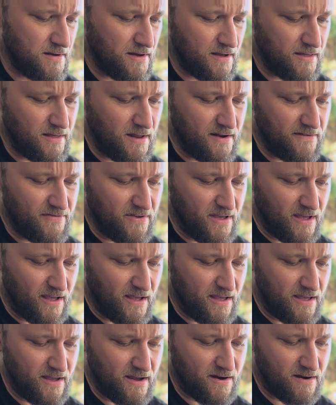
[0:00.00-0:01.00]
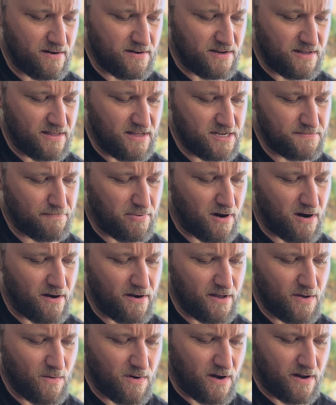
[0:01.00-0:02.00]
Then if you get here to this
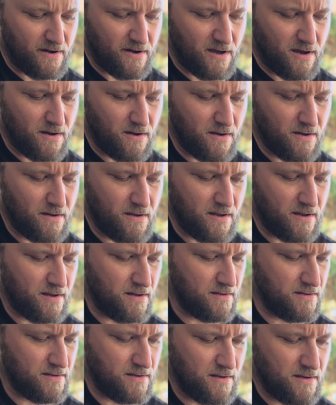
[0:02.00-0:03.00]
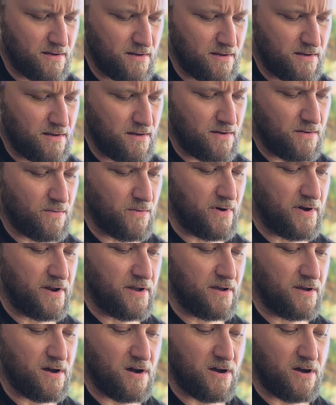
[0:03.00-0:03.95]
part, you want to know where you can go.